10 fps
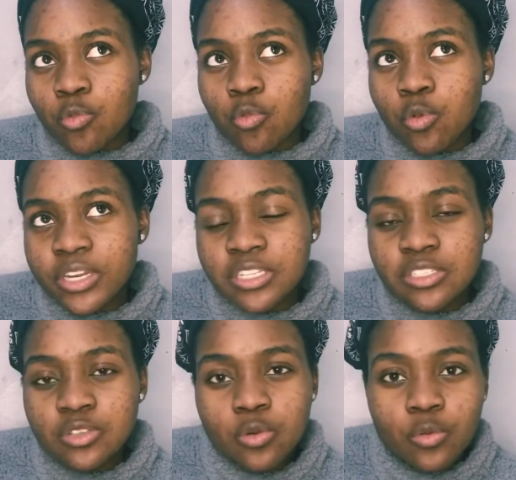What is
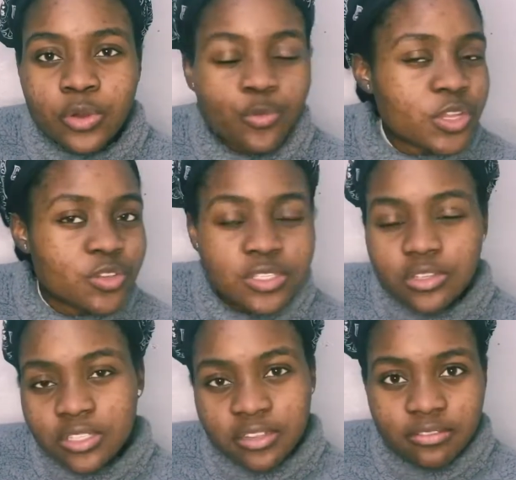your where do you see
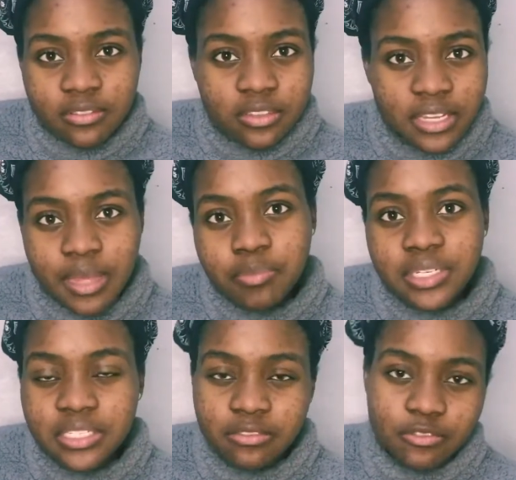yourself in the company
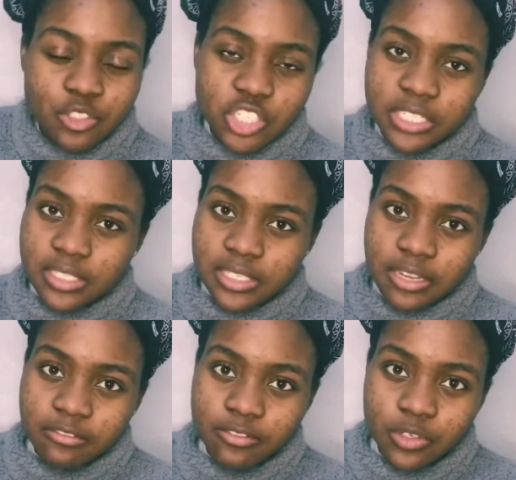in future and
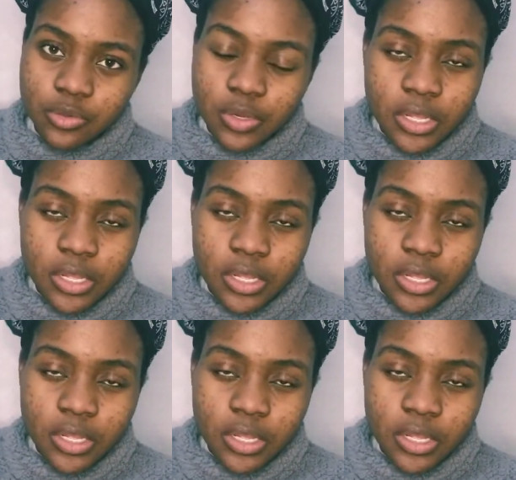stuff, you know.